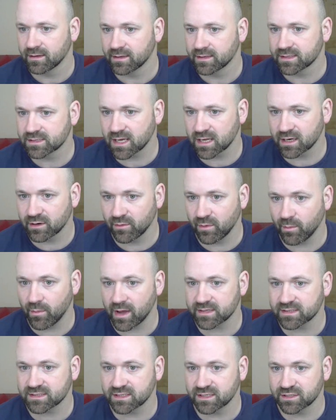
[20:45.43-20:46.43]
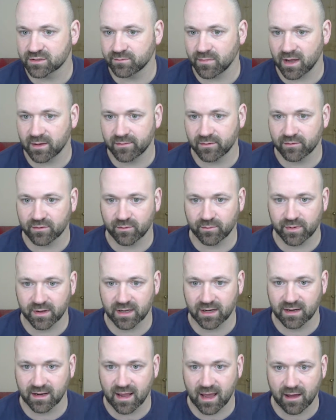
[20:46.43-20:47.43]
send them a message, maybe with a
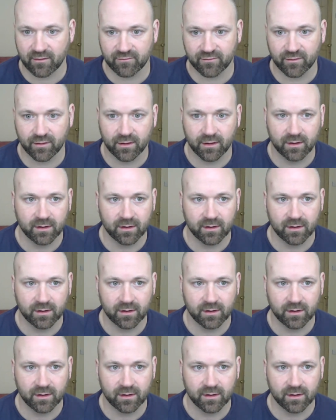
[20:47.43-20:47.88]
PDF.